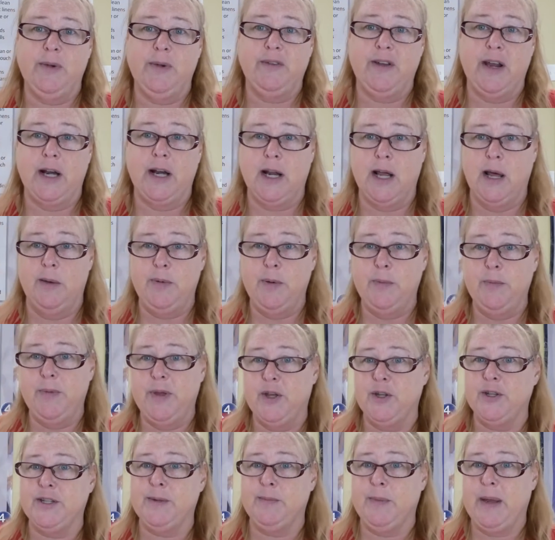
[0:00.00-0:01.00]
I've got a couple of
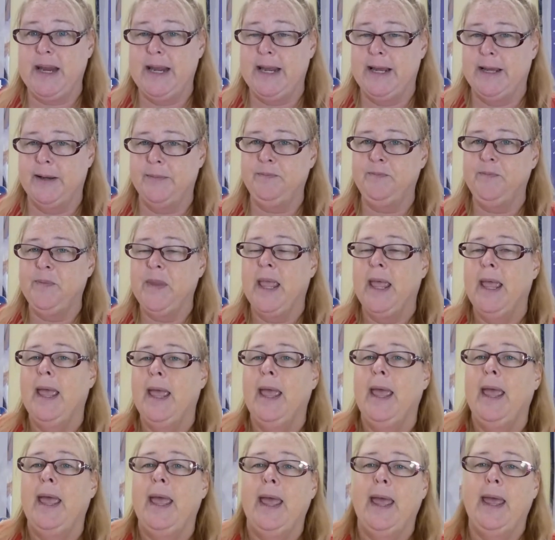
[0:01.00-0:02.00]
pills in my hand.
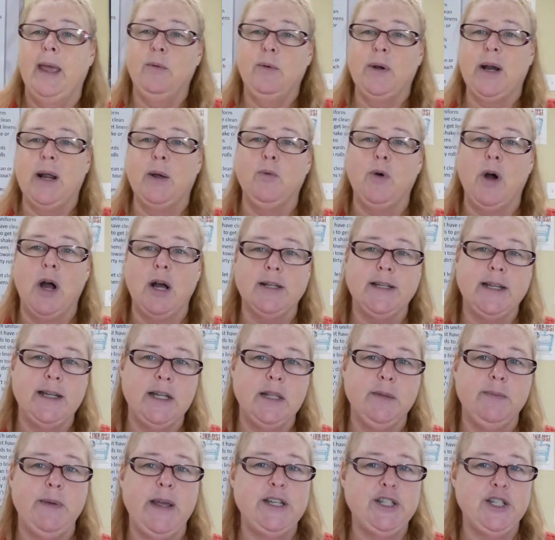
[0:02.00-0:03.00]
And when I walked into
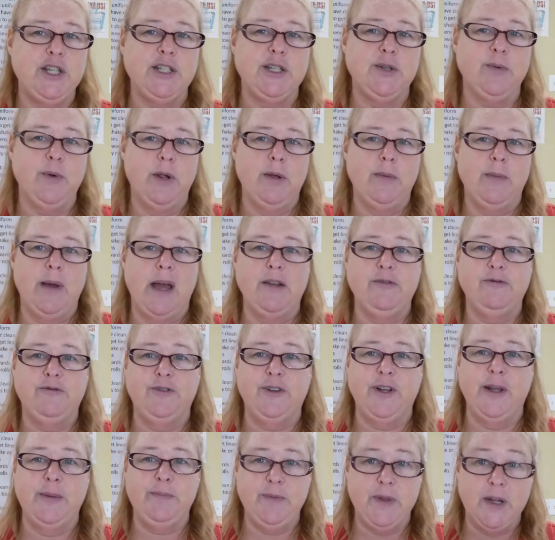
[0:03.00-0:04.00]
the patient's room, I
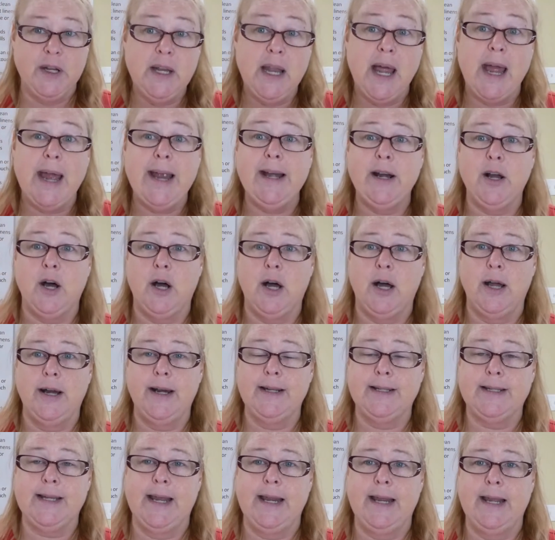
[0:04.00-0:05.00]
flipped the light on
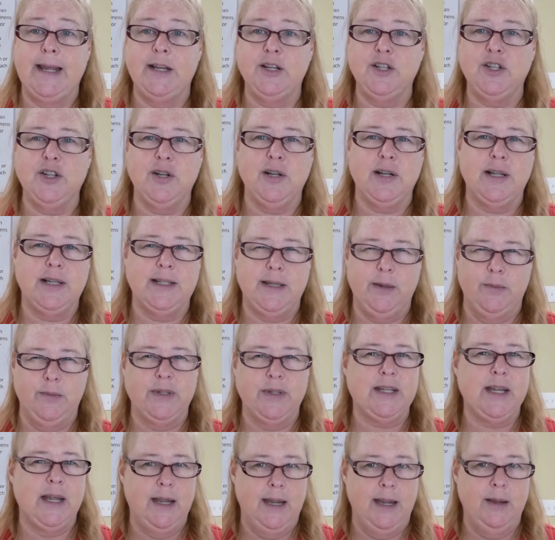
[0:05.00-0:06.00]
as I entered because it
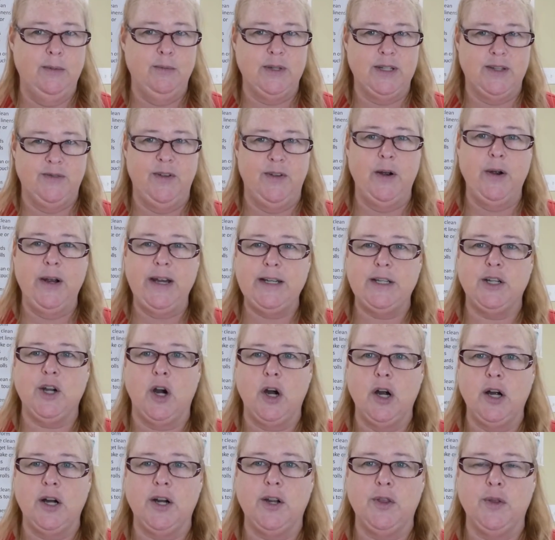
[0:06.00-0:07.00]
was a, it was very
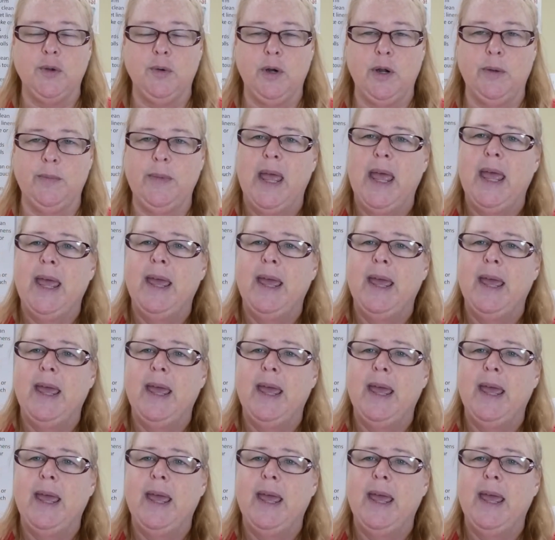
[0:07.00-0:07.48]
dark in the room.